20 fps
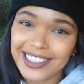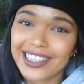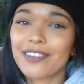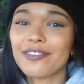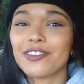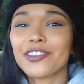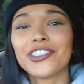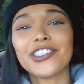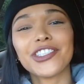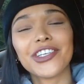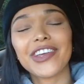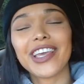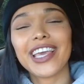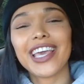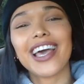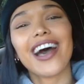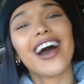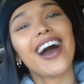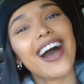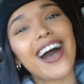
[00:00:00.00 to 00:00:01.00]
If you're new
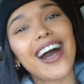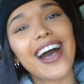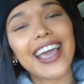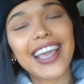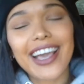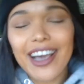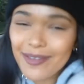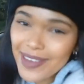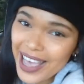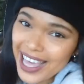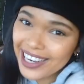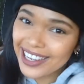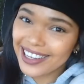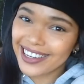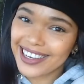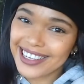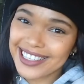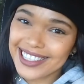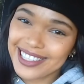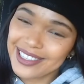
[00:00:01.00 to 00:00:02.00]
here, hi, I'm Ella,
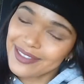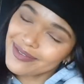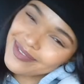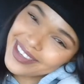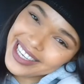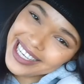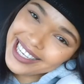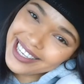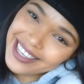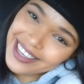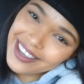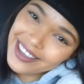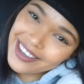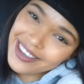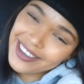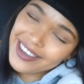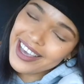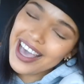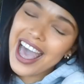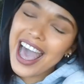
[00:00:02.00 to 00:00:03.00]
nice to meet
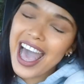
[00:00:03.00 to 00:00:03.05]
you.